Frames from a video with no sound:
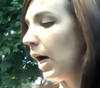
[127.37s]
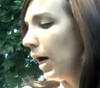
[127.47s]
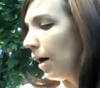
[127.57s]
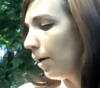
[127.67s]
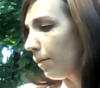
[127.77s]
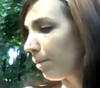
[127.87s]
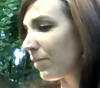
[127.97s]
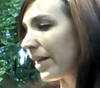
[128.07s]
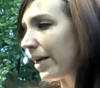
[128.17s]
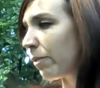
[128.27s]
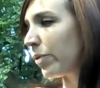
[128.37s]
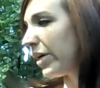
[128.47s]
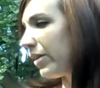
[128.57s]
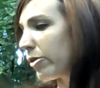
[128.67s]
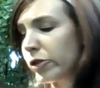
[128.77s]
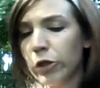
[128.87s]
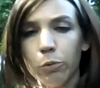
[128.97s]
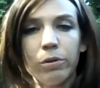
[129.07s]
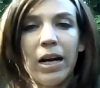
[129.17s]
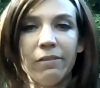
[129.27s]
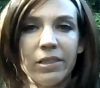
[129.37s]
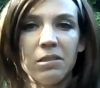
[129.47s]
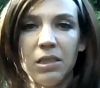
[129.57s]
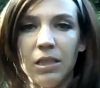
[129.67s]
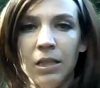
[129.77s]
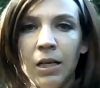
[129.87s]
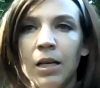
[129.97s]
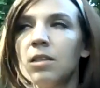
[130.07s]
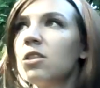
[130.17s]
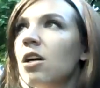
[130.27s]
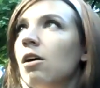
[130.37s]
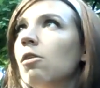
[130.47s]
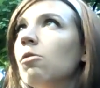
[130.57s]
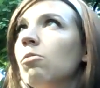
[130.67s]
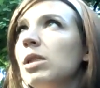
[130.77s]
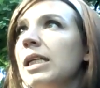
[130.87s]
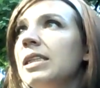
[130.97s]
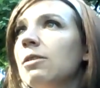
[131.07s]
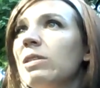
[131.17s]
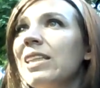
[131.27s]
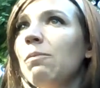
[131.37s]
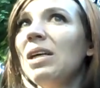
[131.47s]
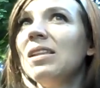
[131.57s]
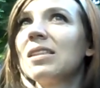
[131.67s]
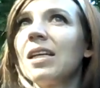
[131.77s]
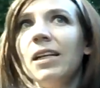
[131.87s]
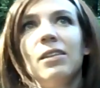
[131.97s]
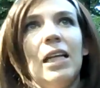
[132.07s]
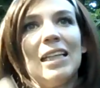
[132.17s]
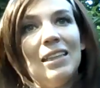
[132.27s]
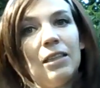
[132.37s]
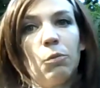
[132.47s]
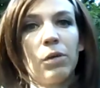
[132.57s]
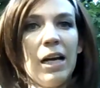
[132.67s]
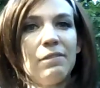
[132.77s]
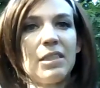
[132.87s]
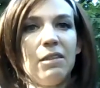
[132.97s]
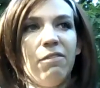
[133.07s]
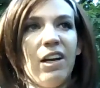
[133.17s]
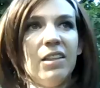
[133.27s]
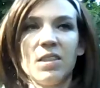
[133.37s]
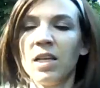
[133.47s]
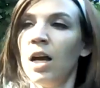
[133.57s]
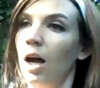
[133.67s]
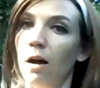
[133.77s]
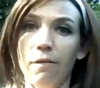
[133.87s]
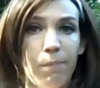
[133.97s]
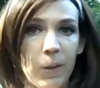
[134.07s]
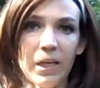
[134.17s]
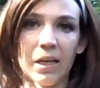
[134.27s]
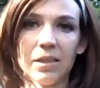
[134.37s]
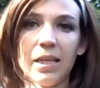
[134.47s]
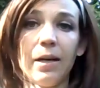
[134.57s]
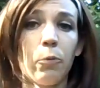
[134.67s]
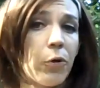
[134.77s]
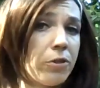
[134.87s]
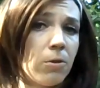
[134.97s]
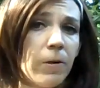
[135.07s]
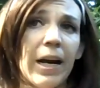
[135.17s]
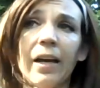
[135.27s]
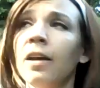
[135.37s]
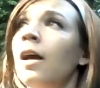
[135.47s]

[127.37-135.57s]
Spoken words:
But there's no privacy, so what I did was I made this kind of like a little privacy fence of plants, and it works great.